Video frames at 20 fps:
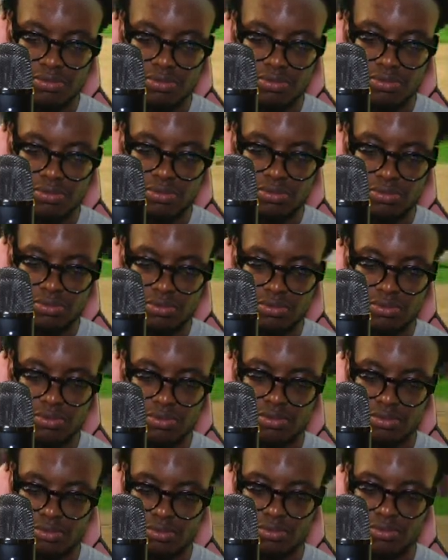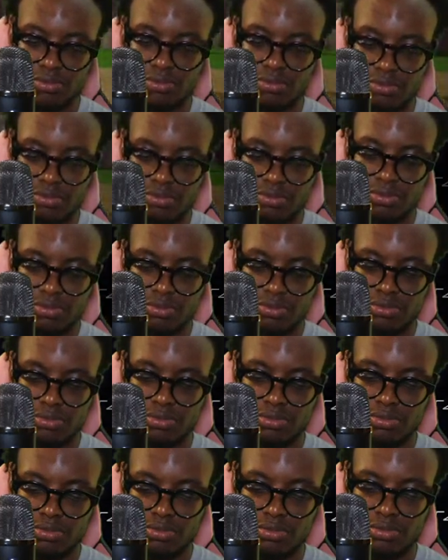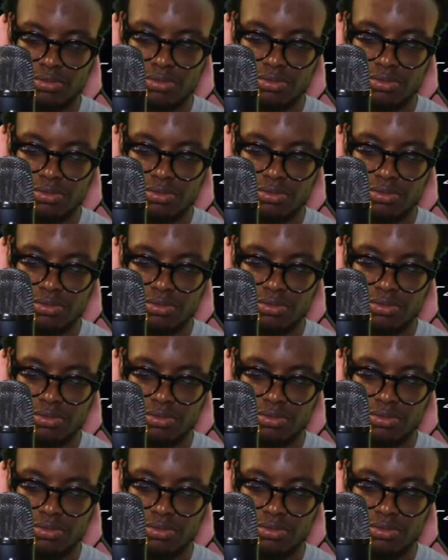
Nobody speaks.